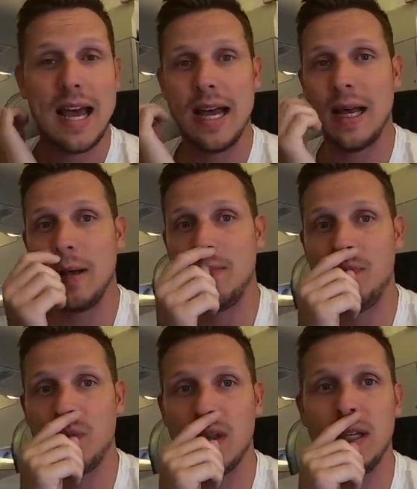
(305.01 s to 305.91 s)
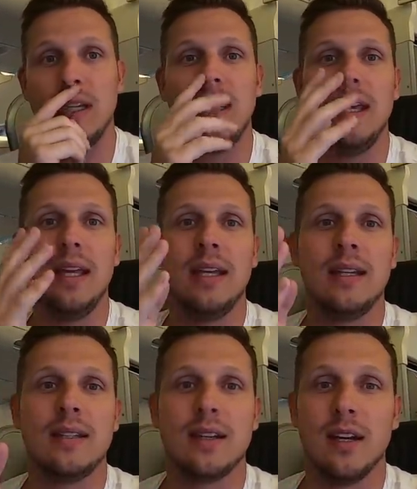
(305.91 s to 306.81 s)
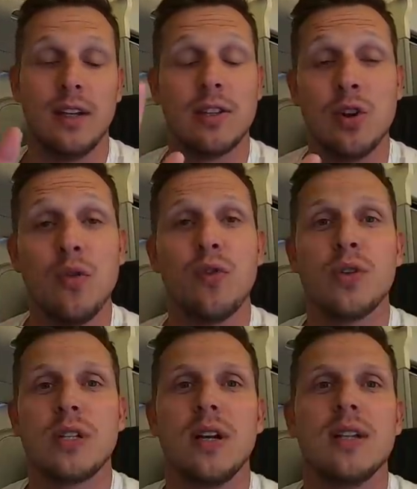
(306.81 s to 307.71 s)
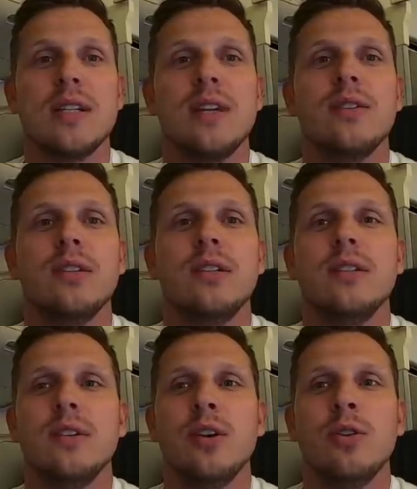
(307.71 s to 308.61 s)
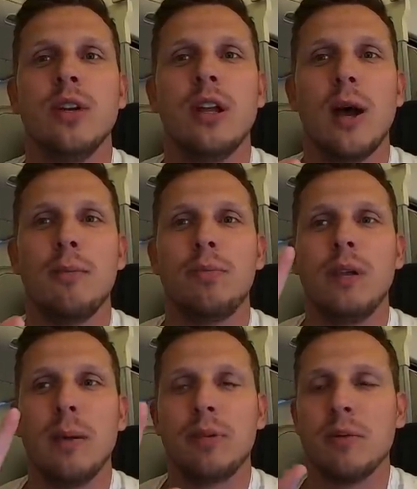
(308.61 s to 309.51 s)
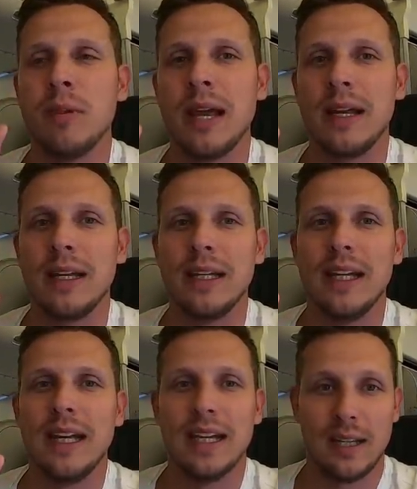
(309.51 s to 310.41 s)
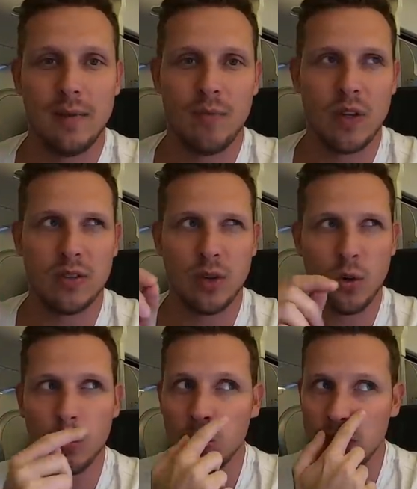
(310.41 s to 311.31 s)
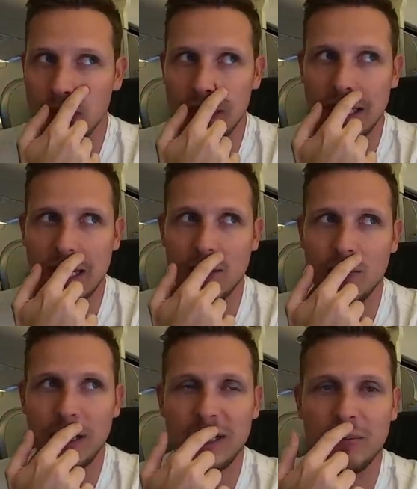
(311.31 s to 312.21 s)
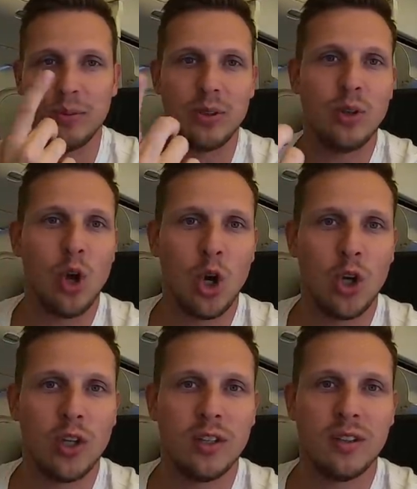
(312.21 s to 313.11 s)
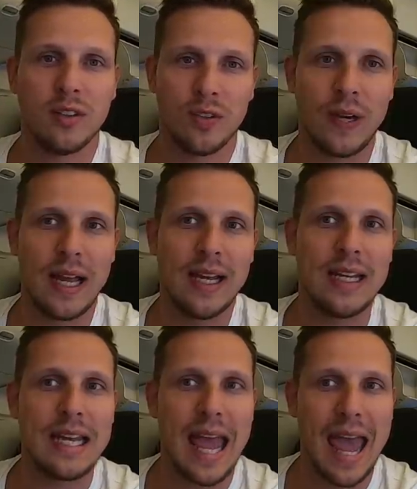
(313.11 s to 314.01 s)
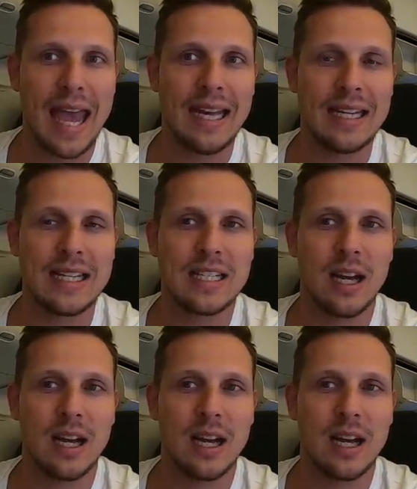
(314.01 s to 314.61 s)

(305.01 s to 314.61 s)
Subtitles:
And there's no first class here. You know, the La Première is only available on the 380 and